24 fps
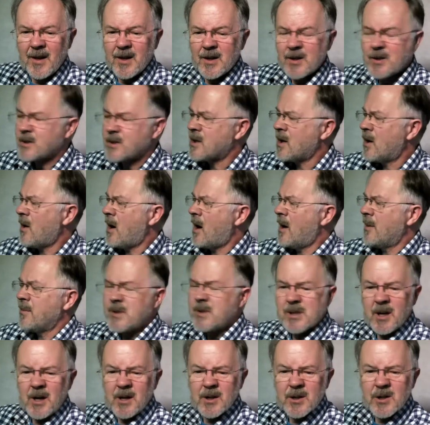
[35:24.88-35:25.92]
So I'm
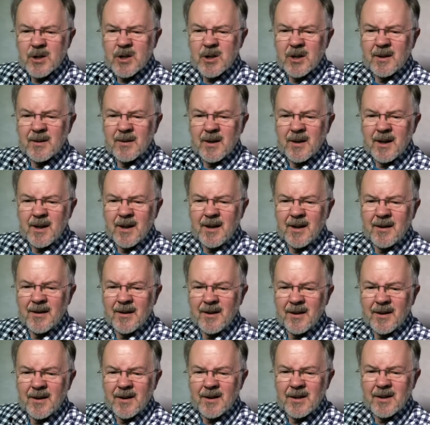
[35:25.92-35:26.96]
touching the,
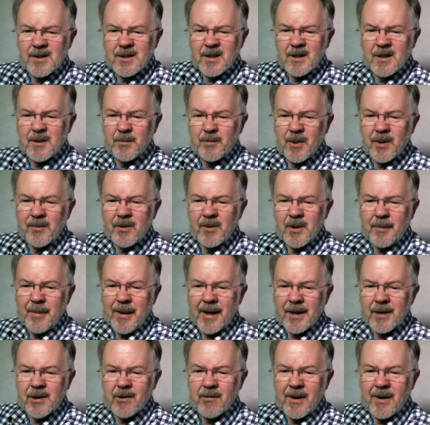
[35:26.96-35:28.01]
see that moving the
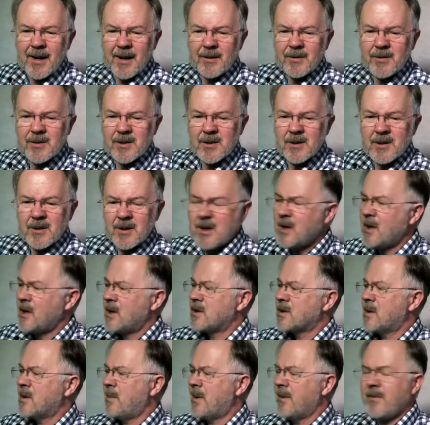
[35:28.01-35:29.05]
pad around.
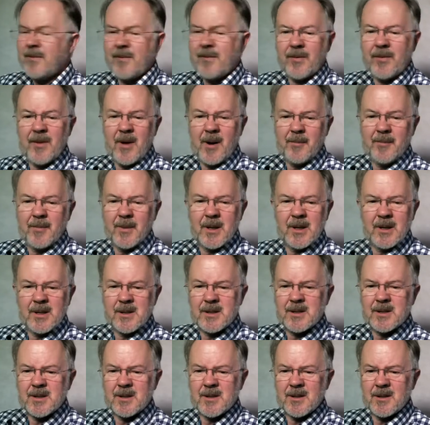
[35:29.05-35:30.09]
So my thumb
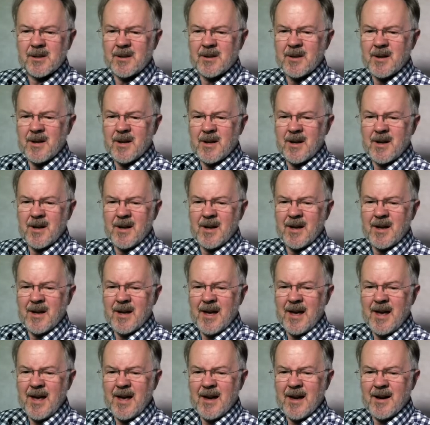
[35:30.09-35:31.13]
is
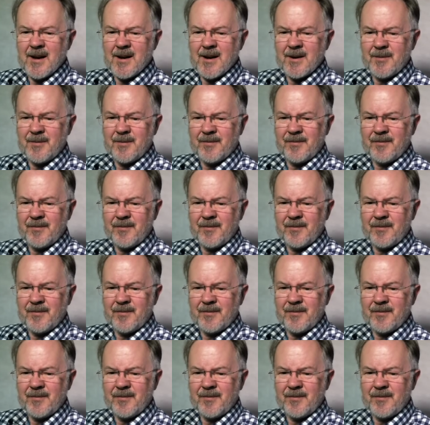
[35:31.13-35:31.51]
here,